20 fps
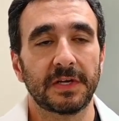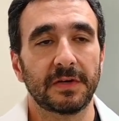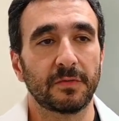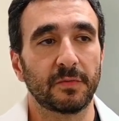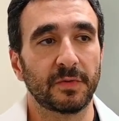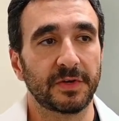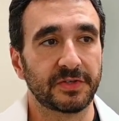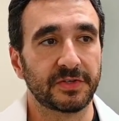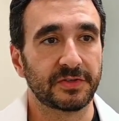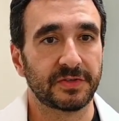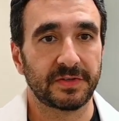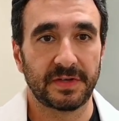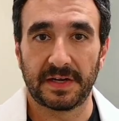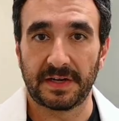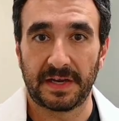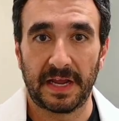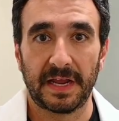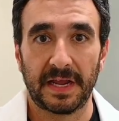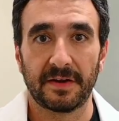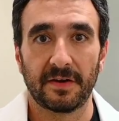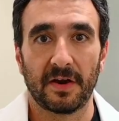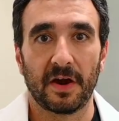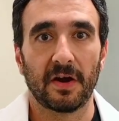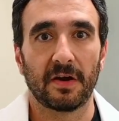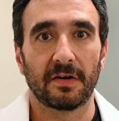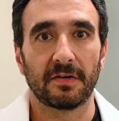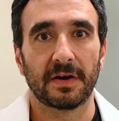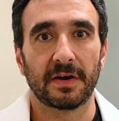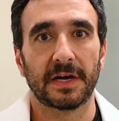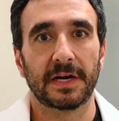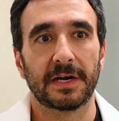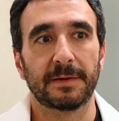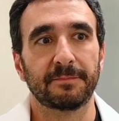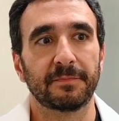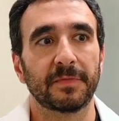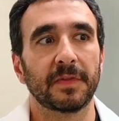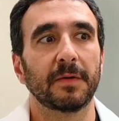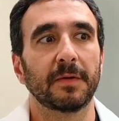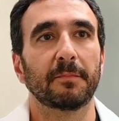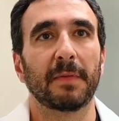which again are
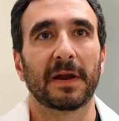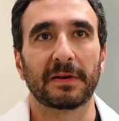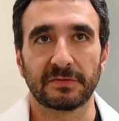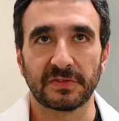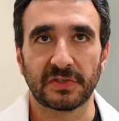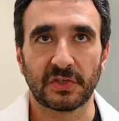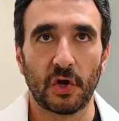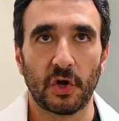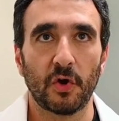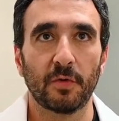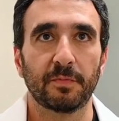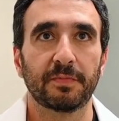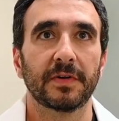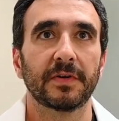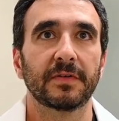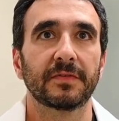microscope,